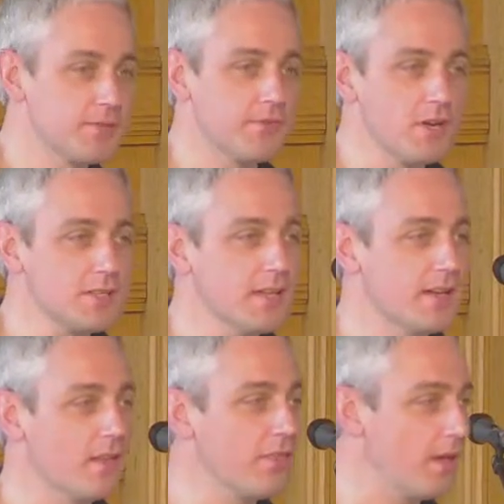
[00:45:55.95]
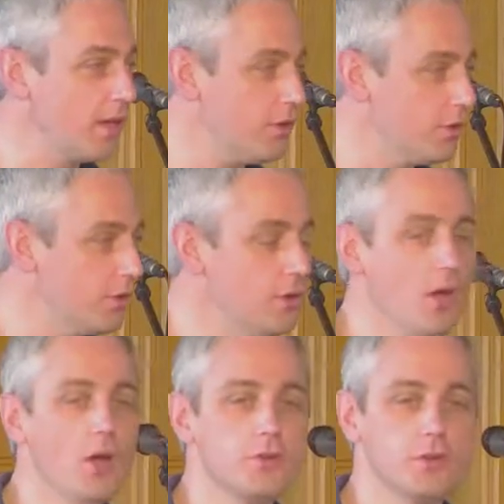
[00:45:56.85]
Firstly, to thank you
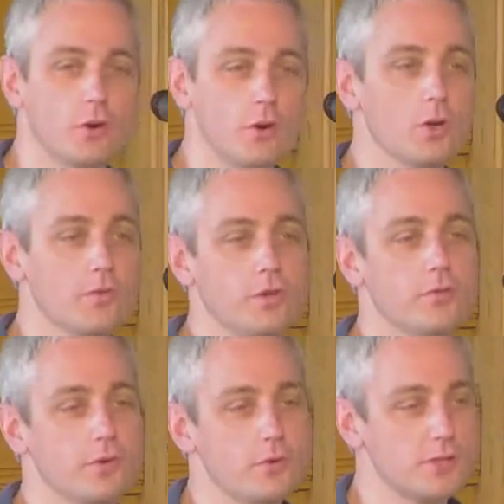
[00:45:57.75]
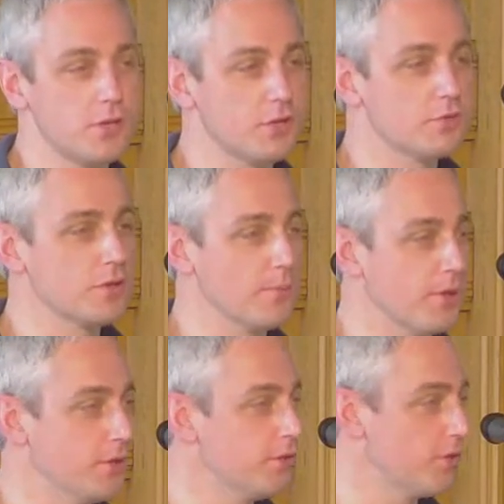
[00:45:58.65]
to all of you folks who
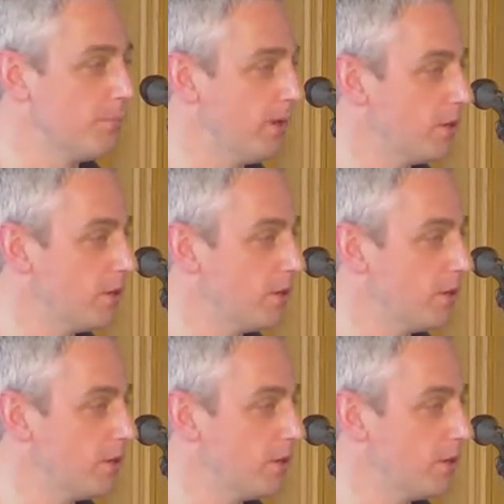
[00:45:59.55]
contributed to the big